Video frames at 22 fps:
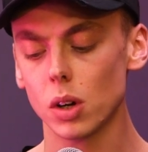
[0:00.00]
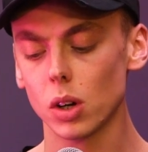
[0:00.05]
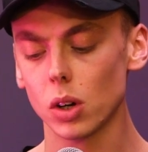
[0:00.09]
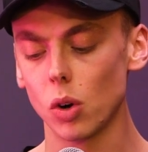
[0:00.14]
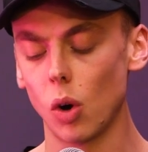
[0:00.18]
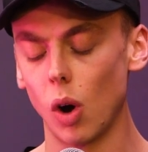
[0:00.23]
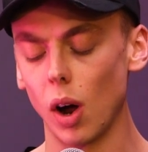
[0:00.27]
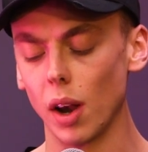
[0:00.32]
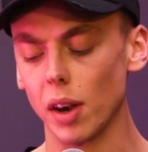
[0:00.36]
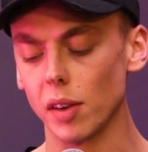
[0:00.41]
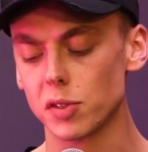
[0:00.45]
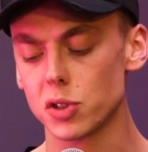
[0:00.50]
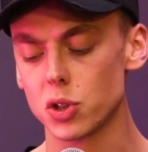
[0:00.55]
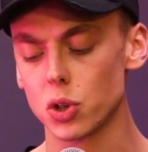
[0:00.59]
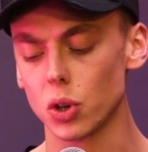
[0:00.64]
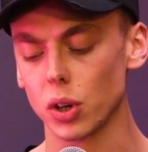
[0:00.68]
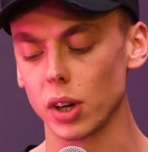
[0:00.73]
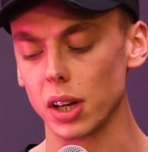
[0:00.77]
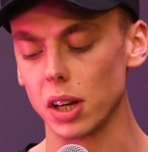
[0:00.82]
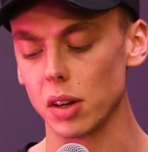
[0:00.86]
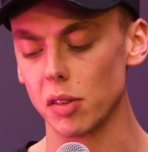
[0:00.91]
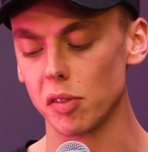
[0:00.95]
kind of
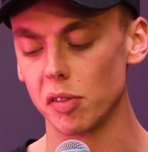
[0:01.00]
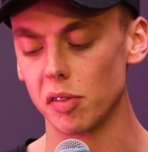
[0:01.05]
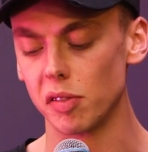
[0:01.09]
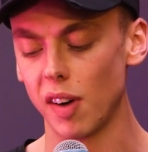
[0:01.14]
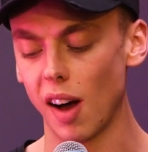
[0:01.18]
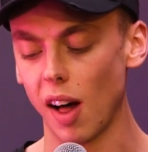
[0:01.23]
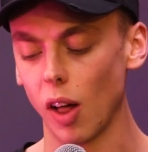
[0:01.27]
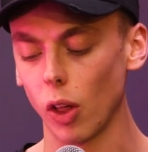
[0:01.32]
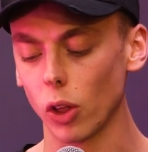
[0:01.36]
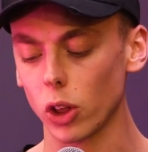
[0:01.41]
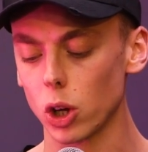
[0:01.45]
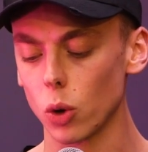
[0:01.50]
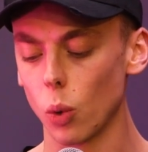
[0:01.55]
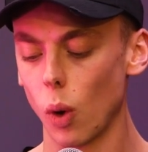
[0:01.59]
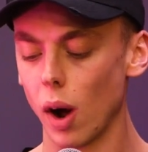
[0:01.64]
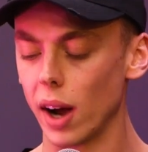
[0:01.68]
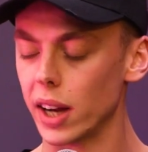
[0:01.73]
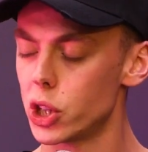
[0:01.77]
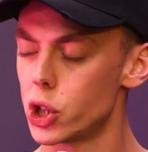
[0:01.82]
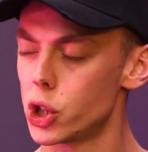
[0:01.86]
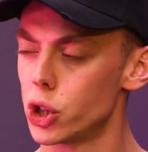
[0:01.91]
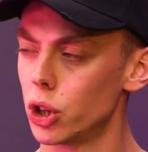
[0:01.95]
took an
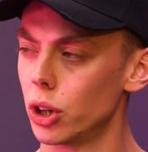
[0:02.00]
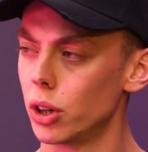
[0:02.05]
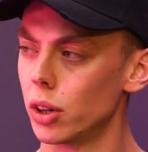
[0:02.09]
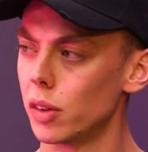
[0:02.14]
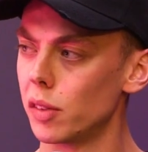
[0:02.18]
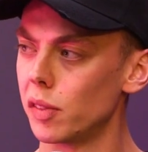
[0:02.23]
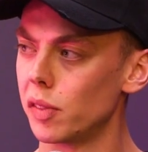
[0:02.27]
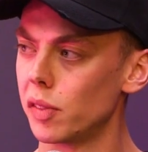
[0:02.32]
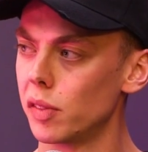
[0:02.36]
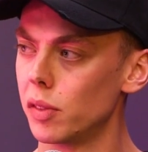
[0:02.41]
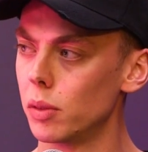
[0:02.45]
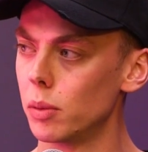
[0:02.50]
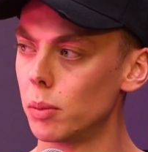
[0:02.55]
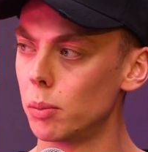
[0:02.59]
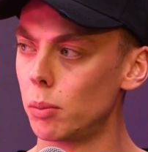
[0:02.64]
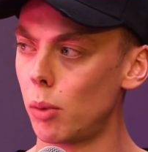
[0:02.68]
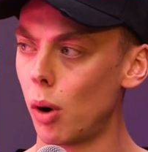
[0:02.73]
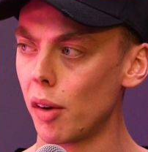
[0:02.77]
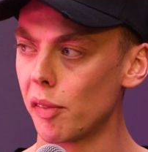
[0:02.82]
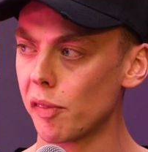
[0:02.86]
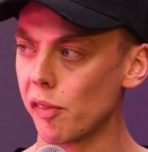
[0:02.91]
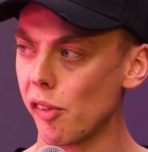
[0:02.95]
evaluation of
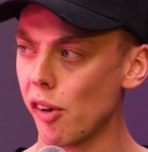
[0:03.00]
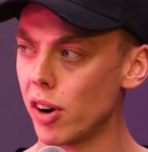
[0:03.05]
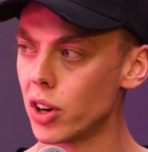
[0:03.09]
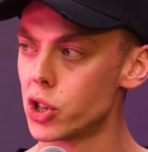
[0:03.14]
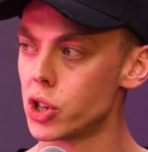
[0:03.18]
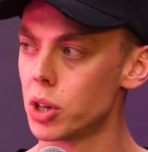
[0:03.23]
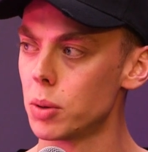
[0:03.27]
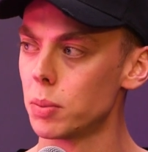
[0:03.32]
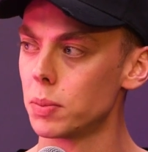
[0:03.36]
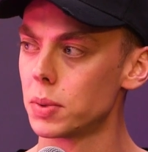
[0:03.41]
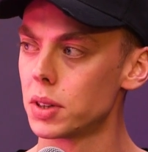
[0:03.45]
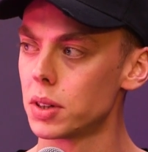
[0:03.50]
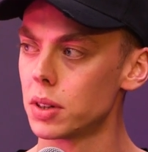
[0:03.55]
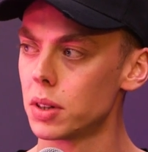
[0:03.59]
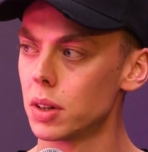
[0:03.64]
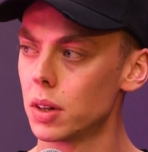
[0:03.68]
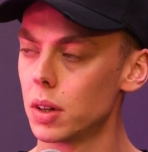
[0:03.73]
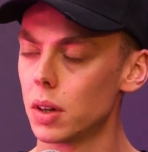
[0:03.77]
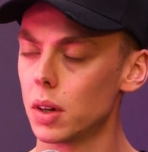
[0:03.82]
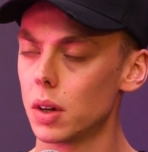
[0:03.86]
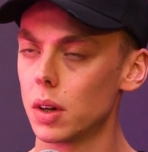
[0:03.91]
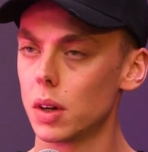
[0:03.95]
my friendships,
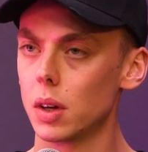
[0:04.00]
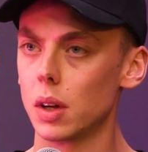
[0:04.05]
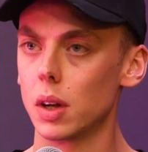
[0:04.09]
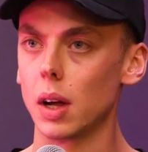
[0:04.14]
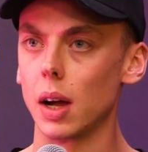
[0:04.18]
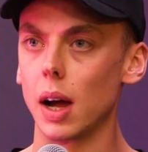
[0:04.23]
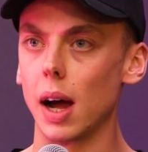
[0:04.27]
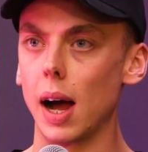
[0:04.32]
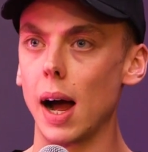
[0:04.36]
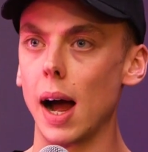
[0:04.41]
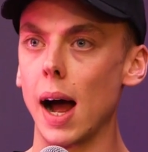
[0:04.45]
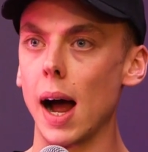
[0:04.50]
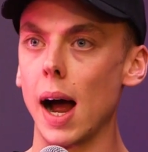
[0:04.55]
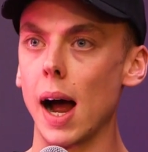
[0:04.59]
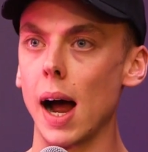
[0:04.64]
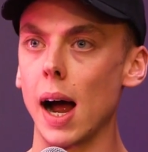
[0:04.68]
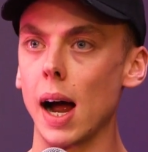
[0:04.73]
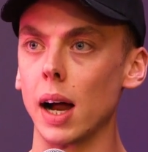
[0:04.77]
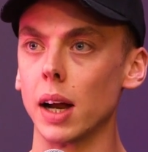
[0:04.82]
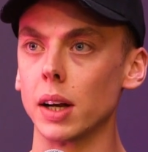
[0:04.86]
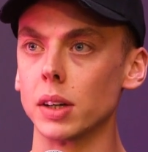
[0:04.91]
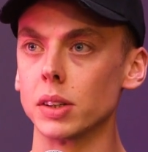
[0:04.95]

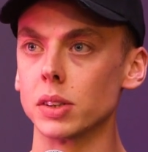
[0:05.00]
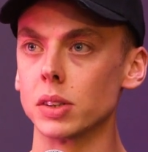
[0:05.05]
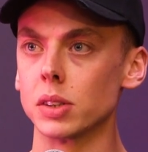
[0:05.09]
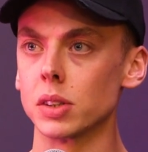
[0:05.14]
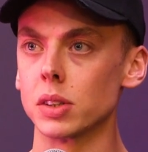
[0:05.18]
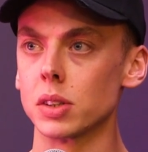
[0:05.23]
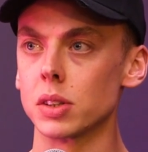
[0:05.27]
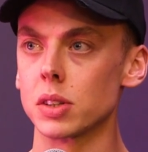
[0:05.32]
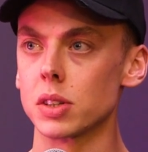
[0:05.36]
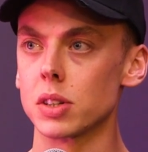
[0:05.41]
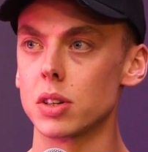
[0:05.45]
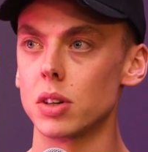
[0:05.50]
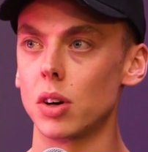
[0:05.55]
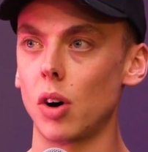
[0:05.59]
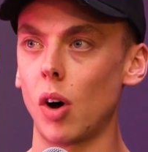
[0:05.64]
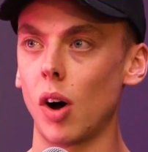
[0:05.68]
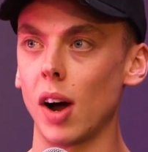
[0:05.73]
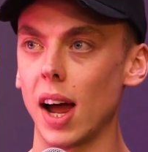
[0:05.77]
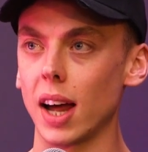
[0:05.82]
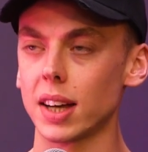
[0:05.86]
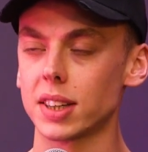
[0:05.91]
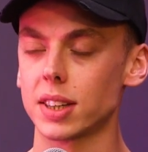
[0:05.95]
and
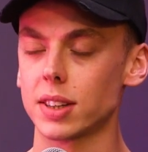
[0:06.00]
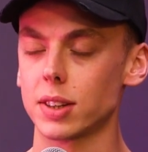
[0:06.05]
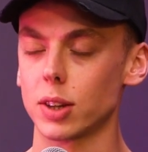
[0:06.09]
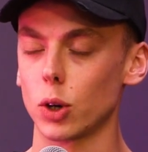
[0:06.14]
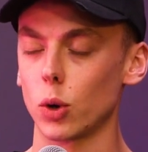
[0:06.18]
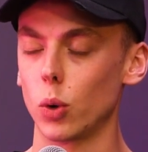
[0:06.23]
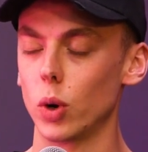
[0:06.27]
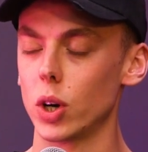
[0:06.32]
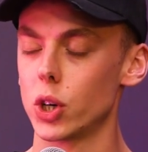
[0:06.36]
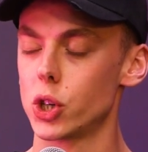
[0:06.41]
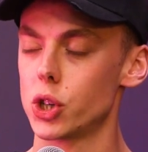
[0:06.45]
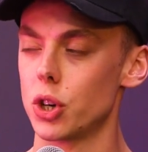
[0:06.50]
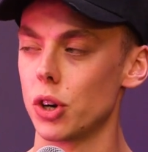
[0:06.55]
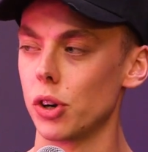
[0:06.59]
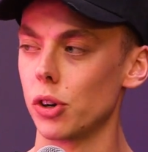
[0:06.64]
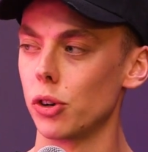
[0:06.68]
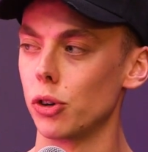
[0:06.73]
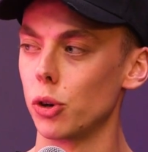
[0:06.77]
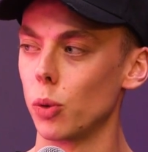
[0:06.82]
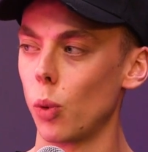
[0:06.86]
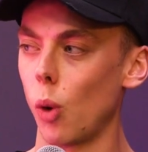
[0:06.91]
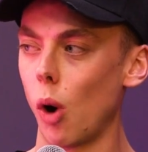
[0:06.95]
I asked the
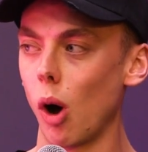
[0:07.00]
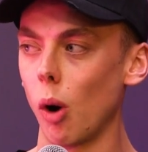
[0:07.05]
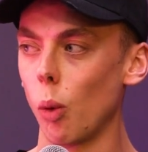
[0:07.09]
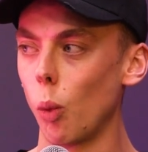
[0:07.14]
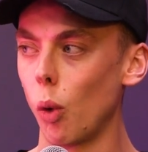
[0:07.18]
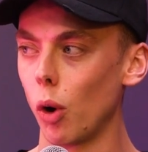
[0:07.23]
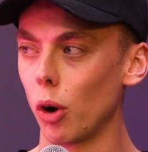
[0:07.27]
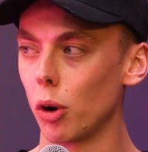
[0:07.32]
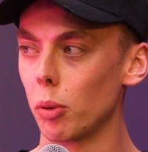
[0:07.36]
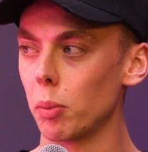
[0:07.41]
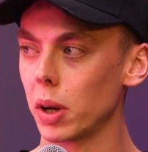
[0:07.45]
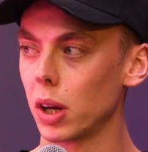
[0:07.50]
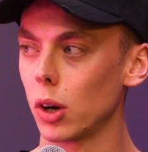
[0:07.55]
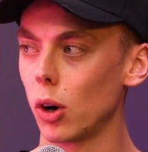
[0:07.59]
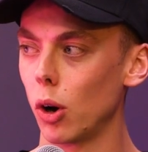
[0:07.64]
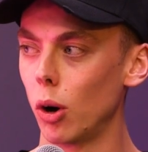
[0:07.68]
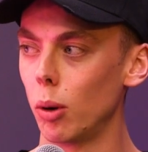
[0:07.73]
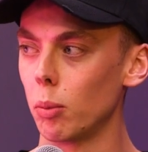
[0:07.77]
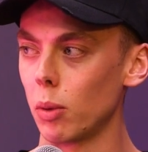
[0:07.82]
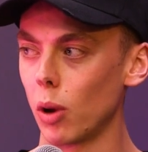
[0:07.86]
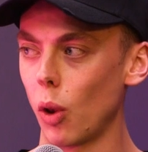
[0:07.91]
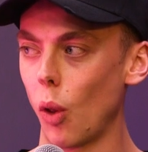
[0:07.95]
question, do I want to
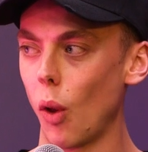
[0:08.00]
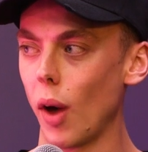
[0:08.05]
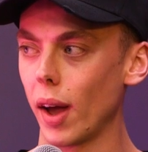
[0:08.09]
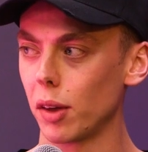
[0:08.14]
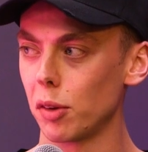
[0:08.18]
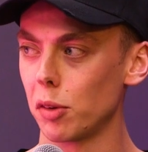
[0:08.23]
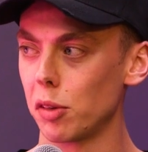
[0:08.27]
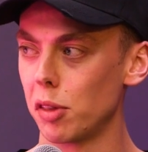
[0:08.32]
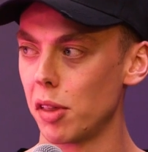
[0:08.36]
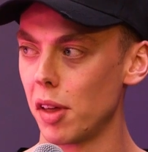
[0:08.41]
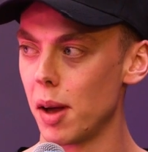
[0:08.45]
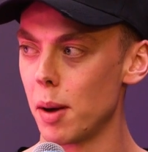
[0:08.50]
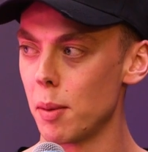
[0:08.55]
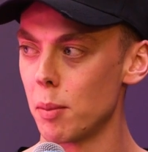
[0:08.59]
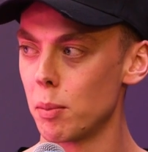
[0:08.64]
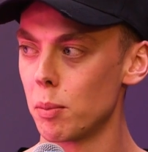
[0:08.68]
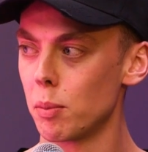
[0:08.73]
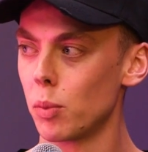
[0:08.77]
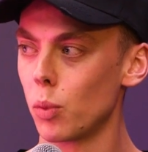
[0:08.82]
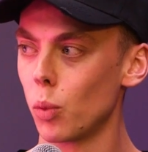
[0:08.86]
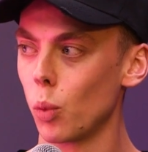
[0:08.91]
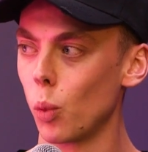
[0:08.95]
become like
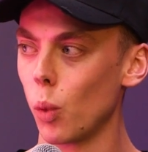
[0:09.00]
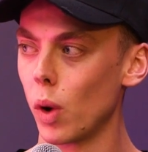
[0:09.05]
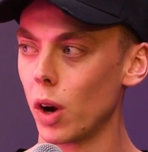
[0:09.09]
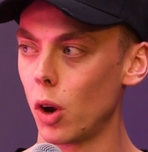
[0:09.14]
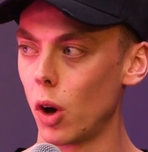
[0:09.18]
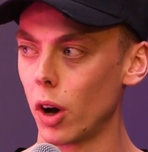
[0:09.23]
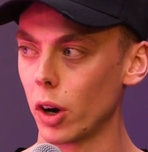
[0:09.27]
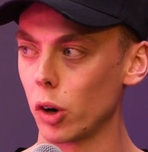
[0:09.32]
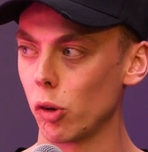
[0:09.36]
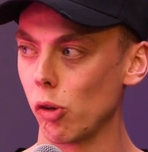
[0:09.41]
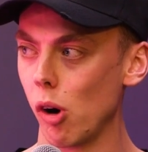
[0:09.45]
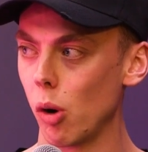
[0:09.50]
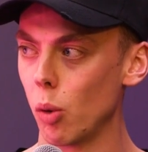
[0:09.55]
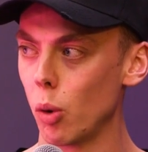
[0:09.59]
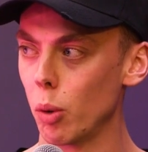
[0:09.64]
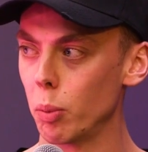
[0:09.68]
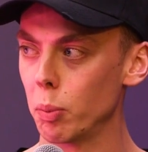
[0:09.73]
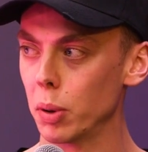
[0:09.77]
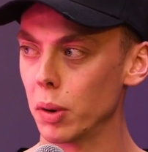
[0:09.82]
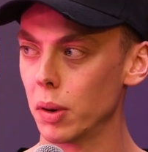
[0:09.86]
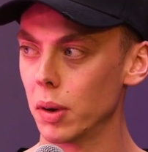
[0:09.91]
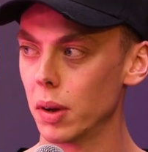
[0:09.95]
them when I grow
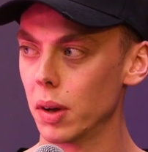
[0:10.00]
up?